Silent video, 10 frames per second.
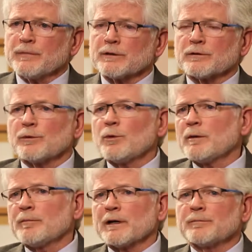but to
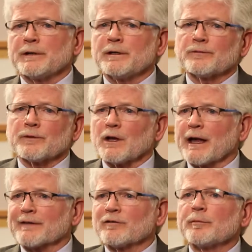what might be, for
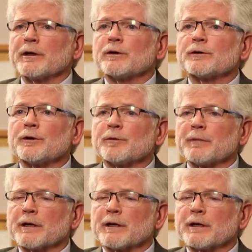lack of a better term,